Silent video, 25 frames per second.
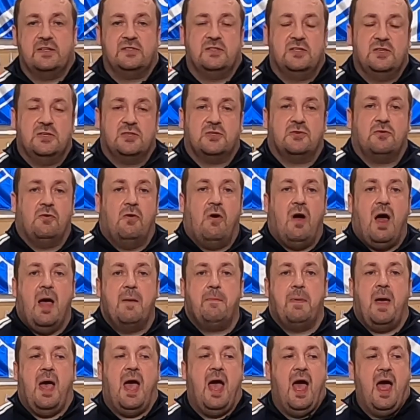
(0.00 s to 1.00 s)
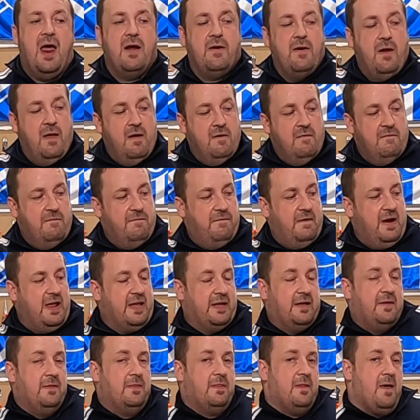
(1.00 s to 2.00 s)
subscribe and
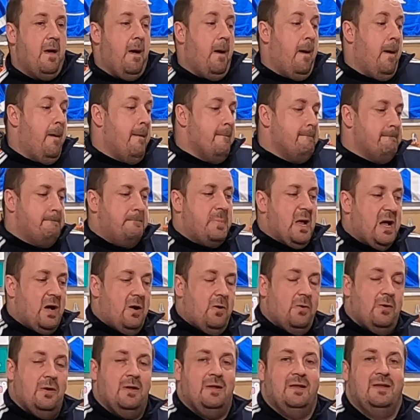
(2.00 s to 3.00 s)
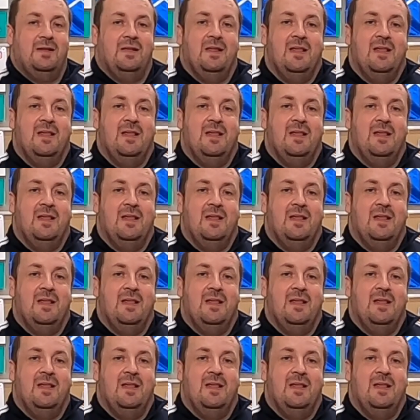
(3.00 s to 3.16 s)
flick the bell,